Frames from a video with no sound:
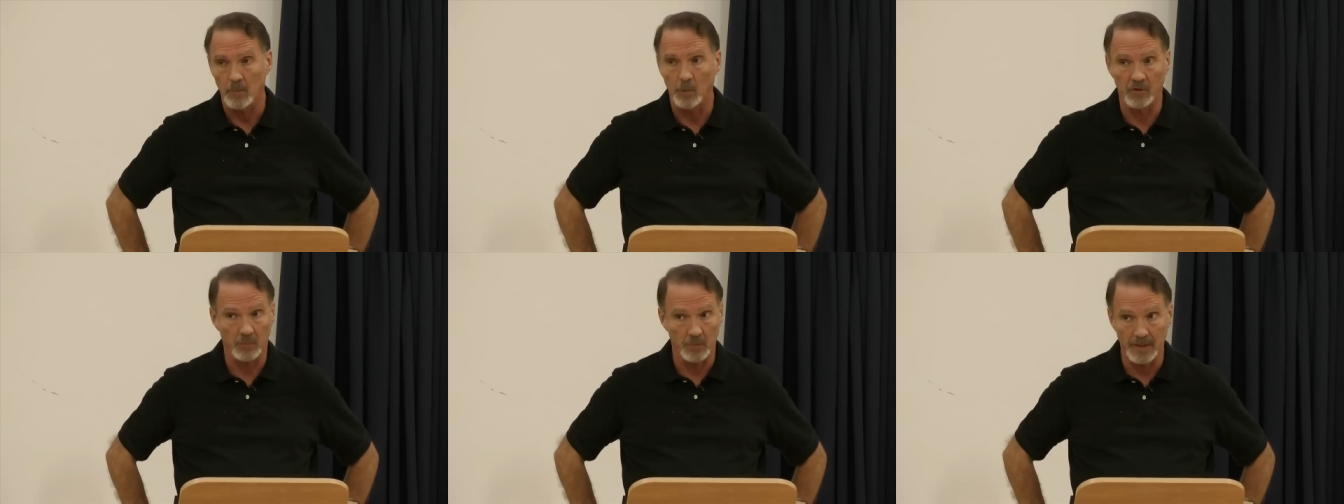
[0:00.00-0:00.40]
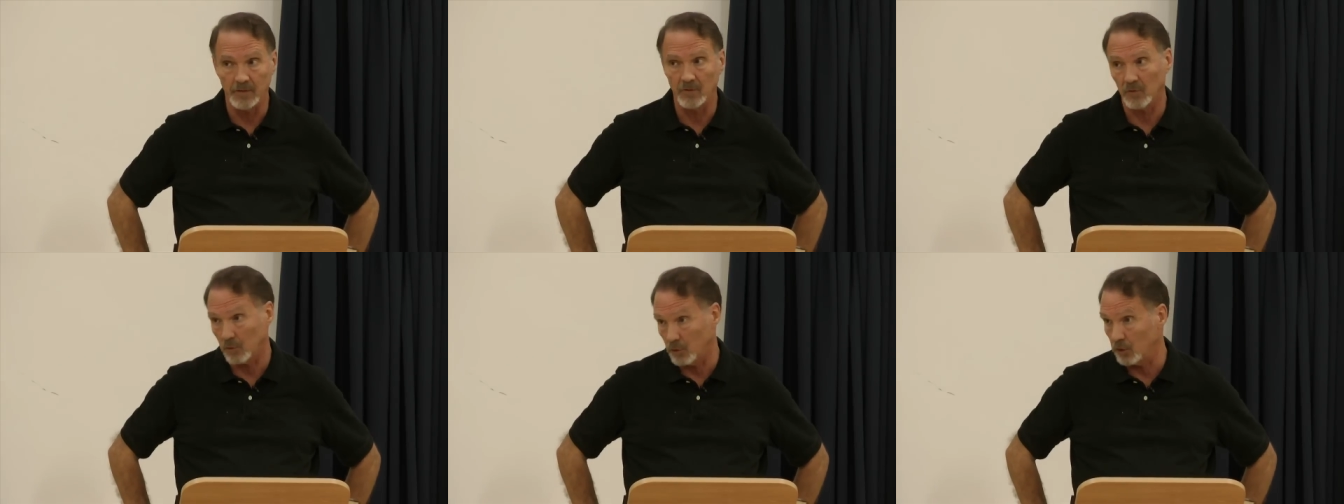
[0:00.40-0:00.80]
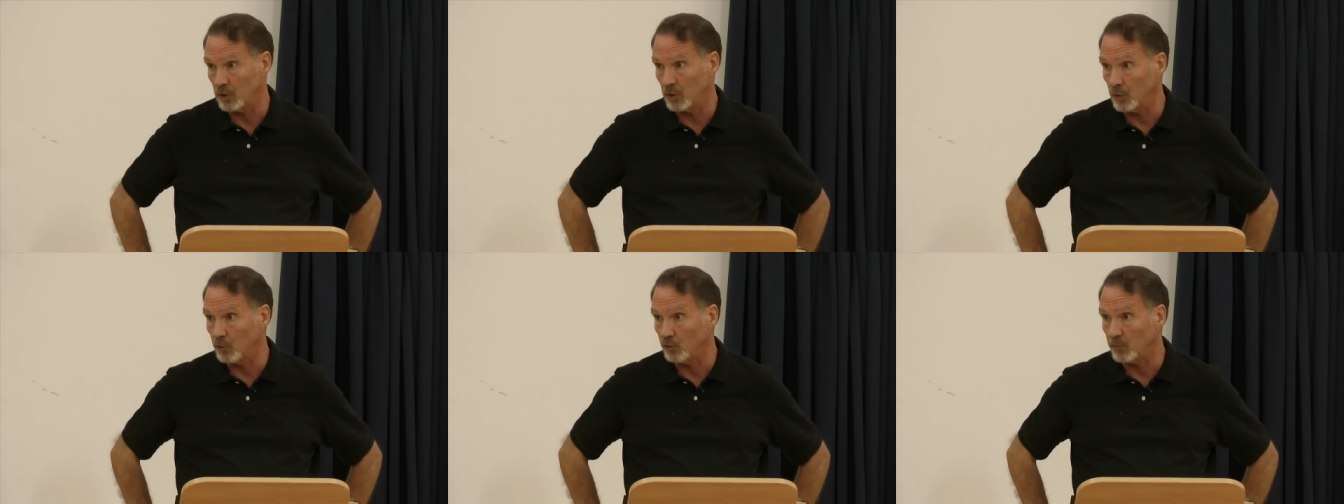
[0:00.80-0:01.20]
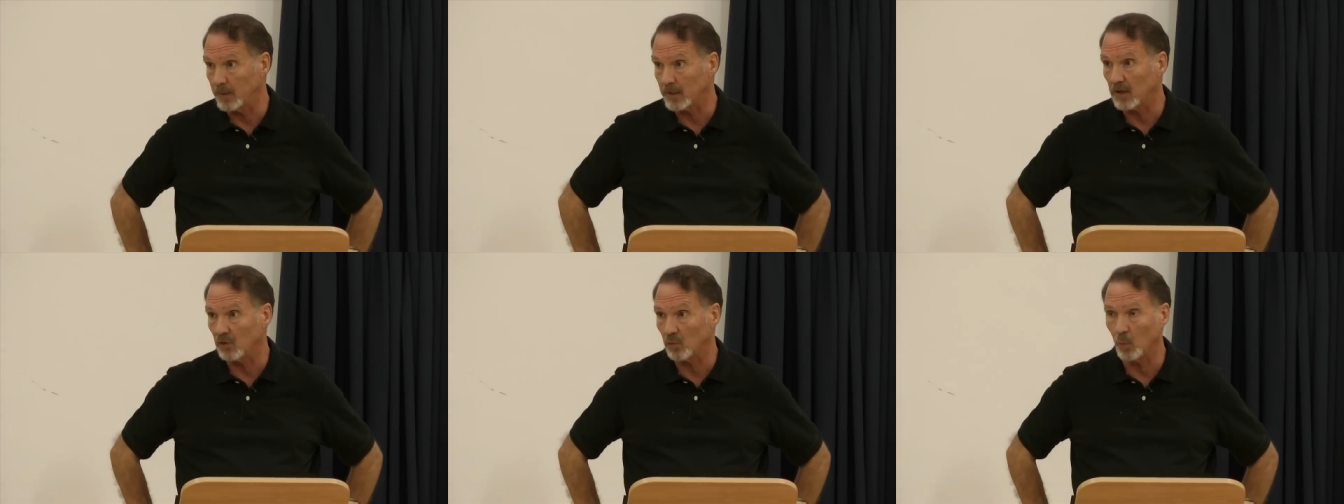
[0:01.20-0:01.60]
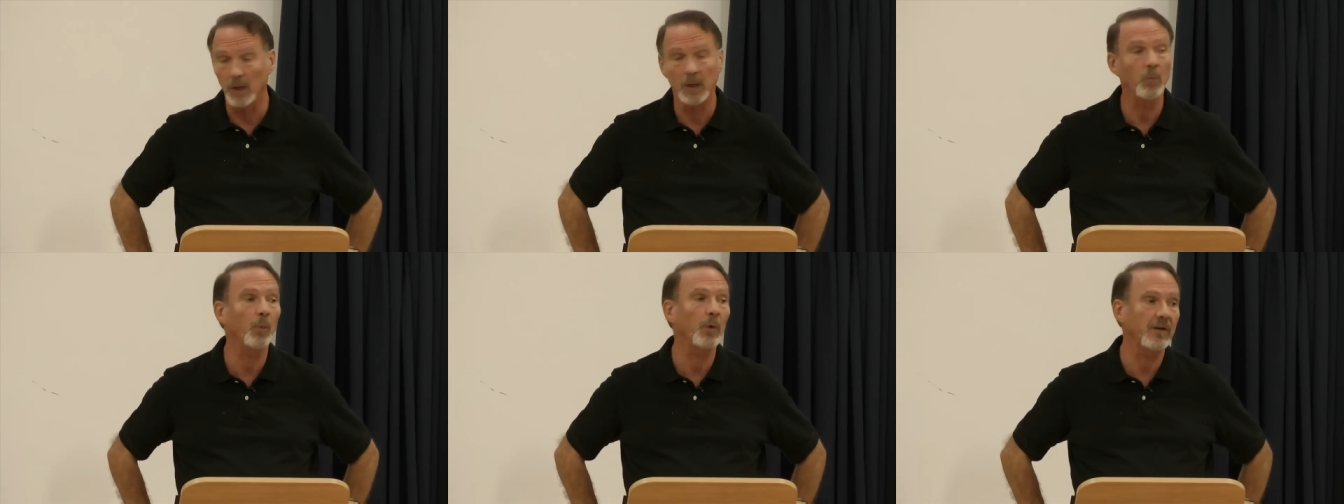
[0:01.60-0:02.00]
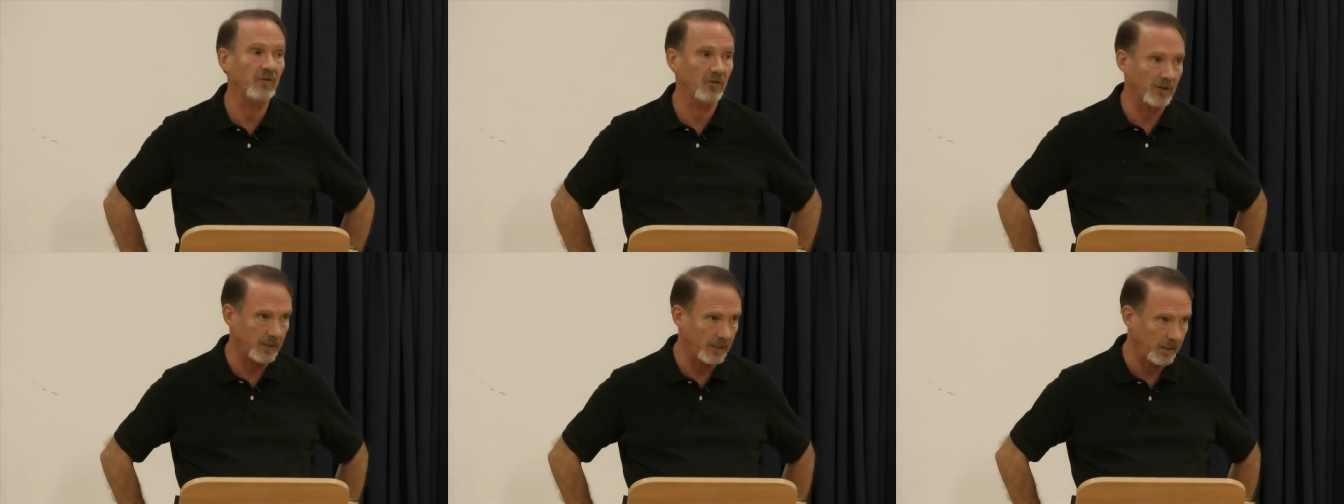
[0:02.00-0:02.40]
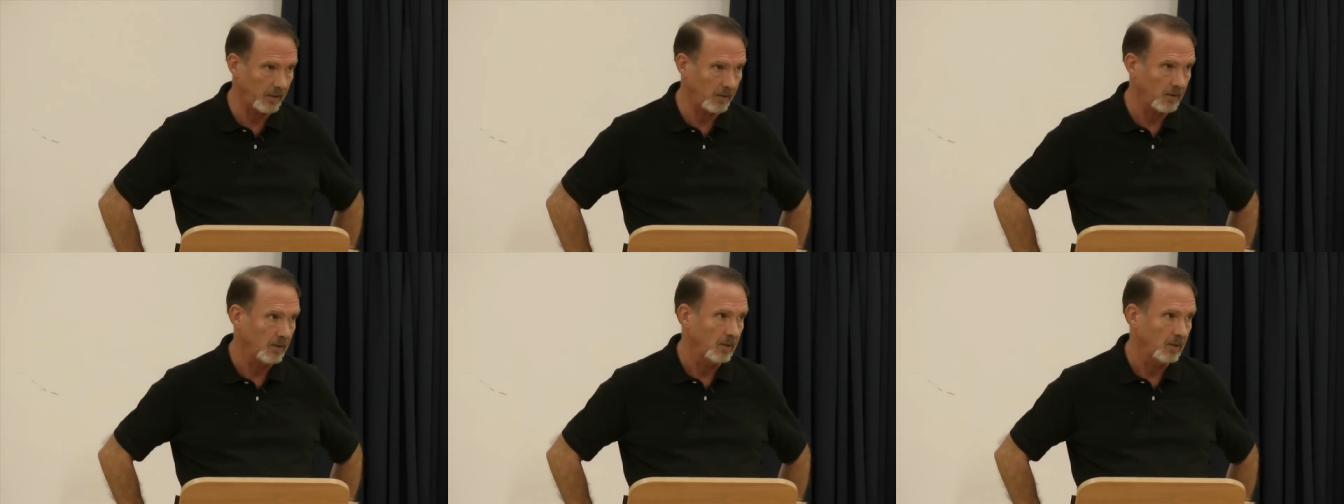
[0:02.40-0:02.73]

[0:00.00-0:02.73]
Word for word: which means good news, because when we see